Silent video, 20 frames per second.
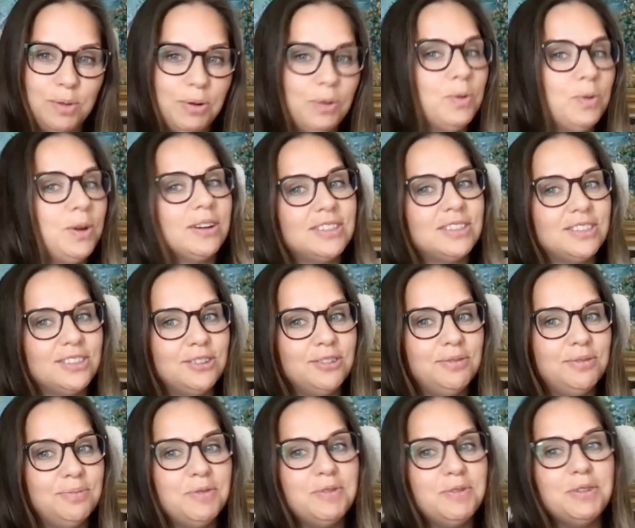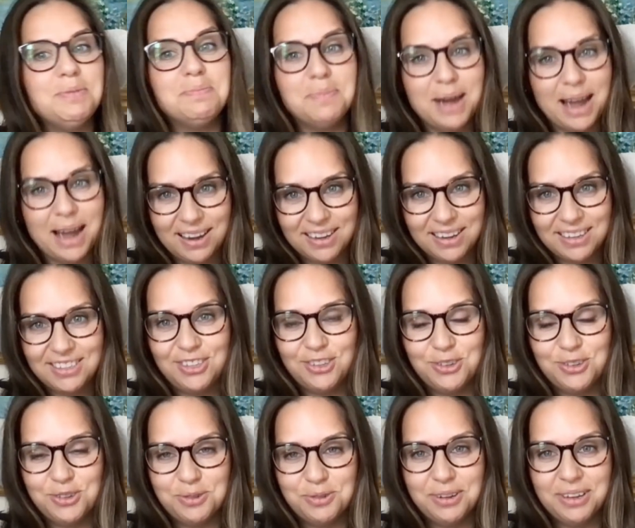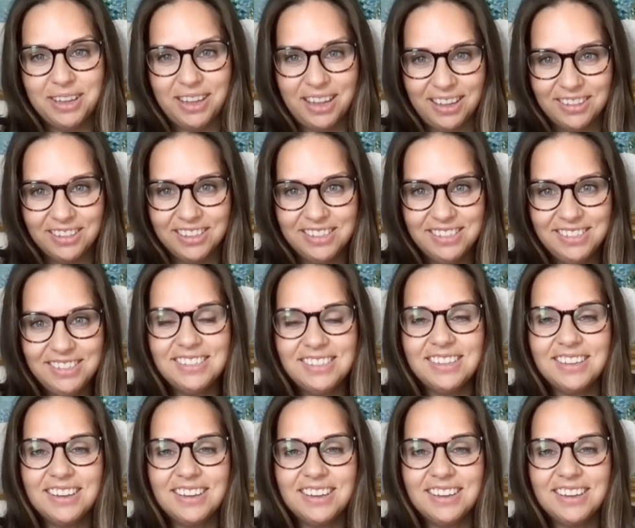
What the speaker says: but we are soon moving back to England.